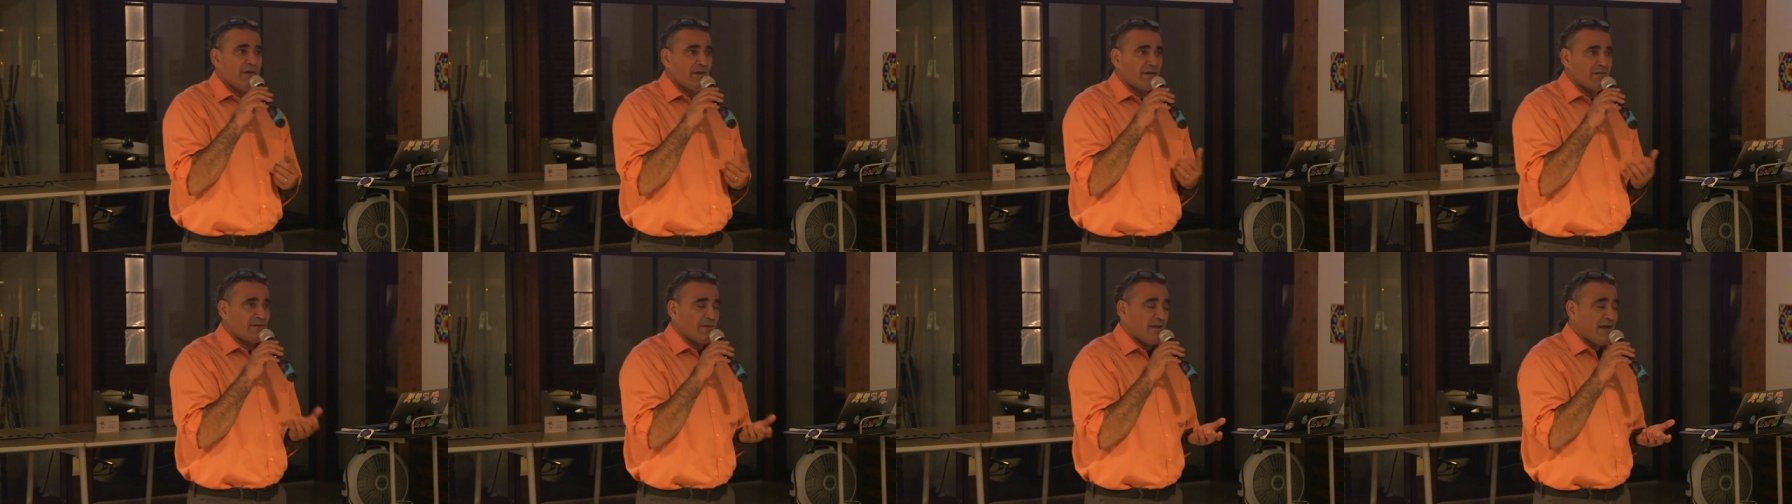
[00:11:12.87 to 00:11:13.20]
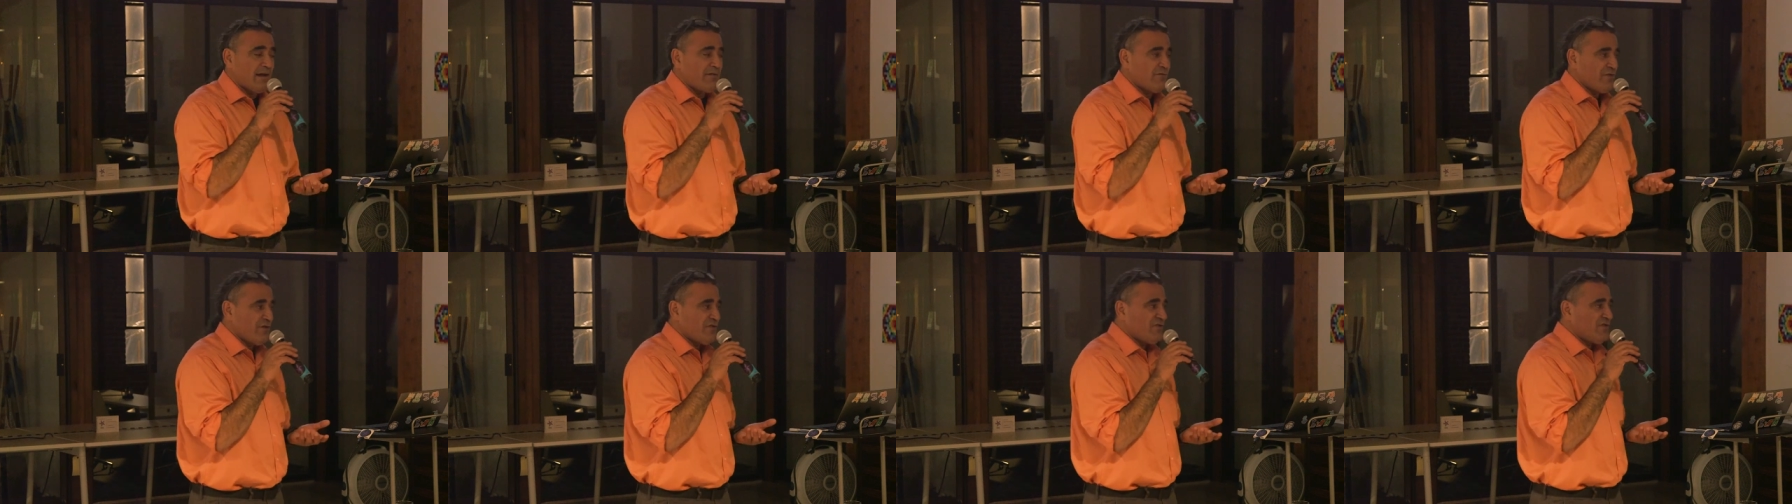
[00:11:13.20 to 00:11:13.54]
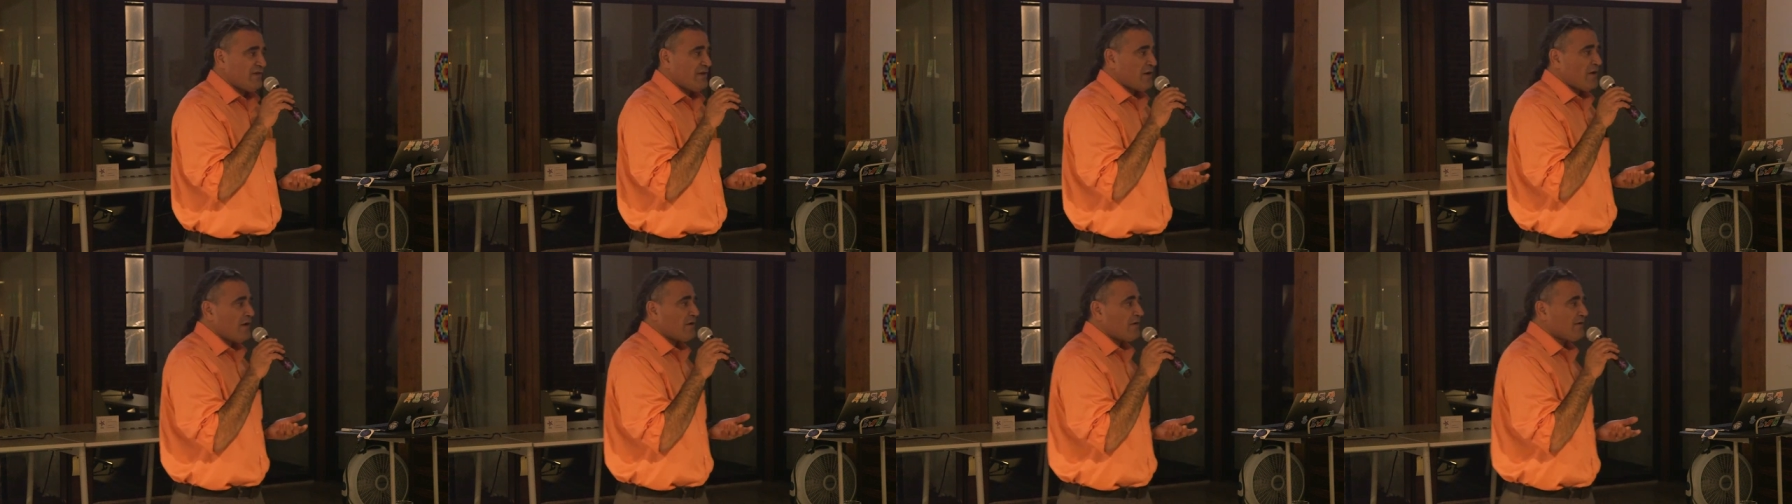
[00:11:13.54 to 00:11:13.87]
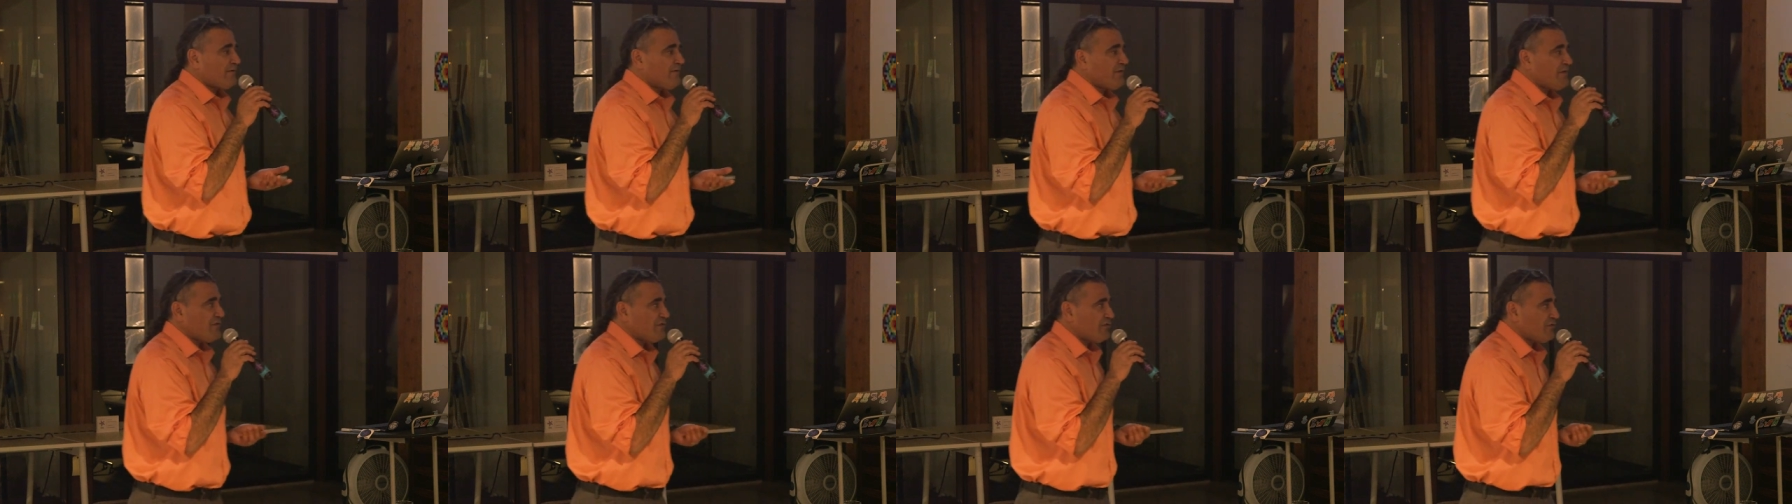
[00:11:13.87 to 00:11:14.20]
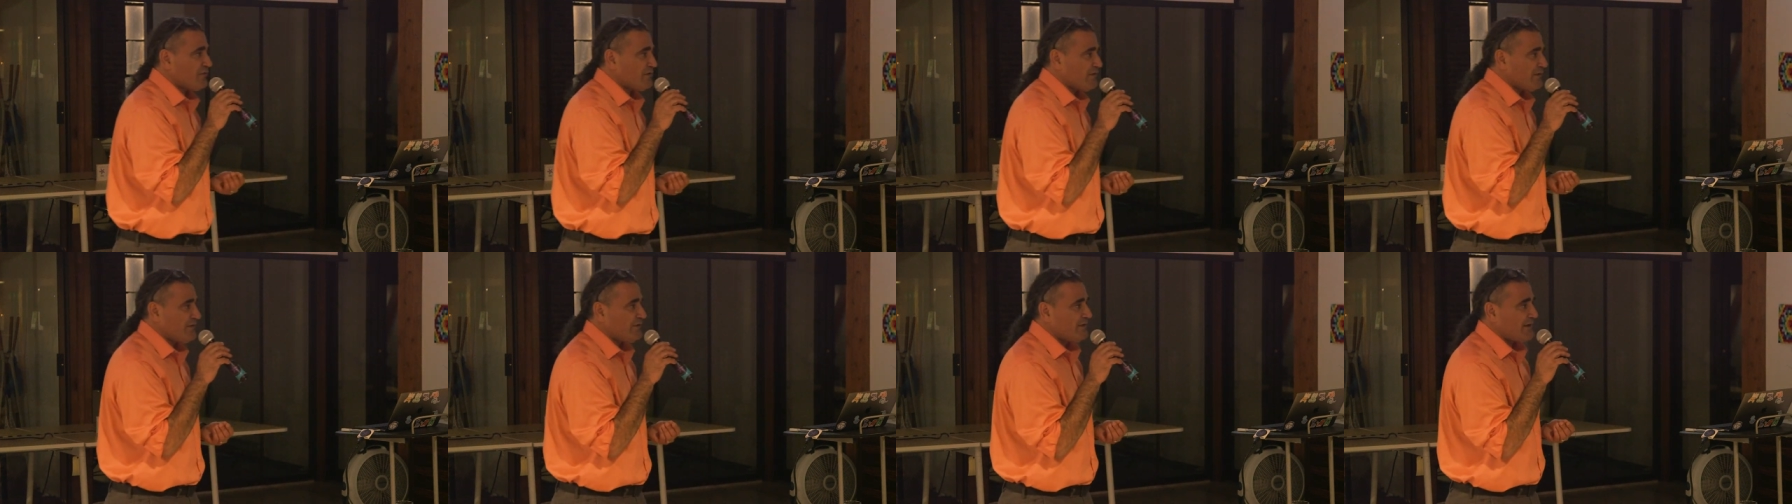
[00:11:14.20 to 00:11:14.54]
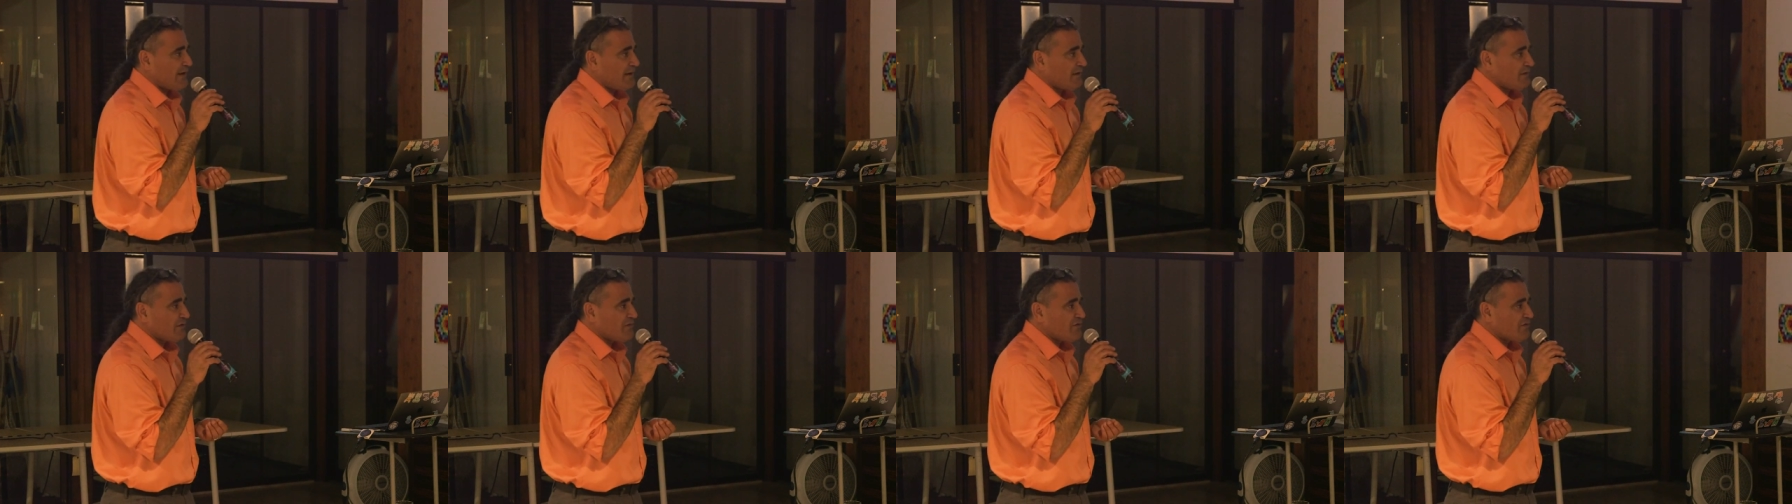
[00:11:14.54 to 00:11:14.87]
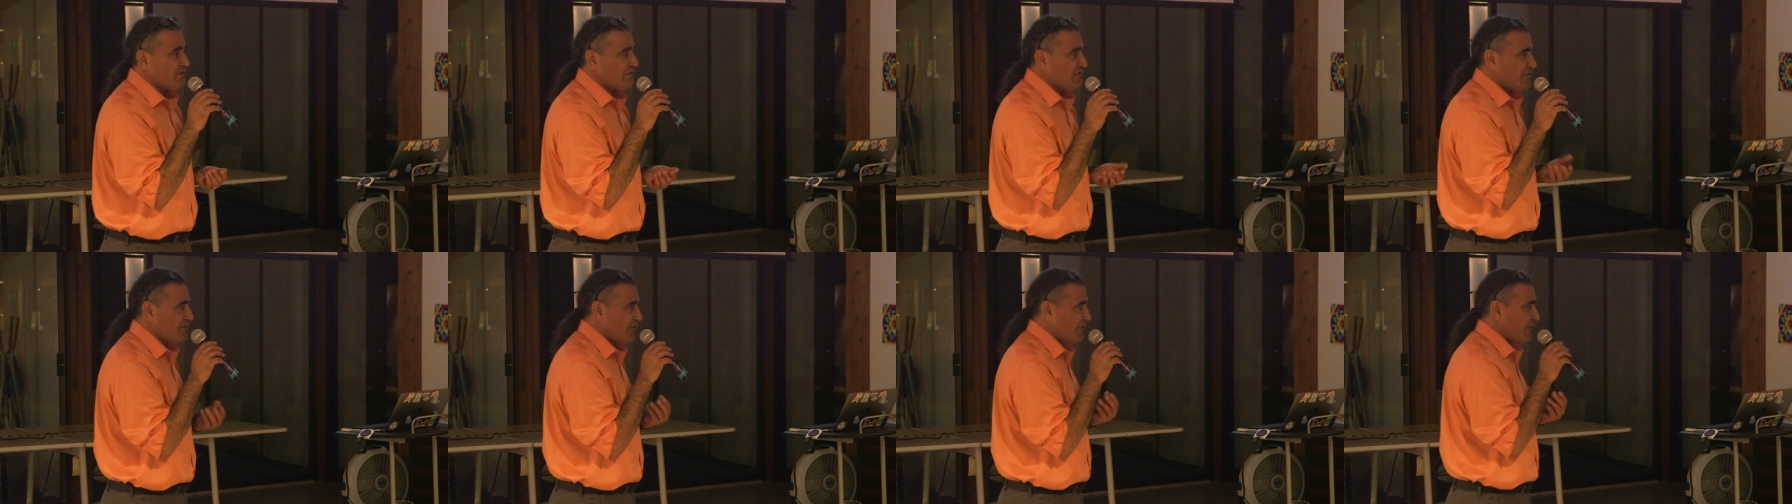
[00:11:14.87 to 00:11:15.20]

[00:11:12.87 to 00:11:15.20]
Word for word: and leveraging artificial intelligence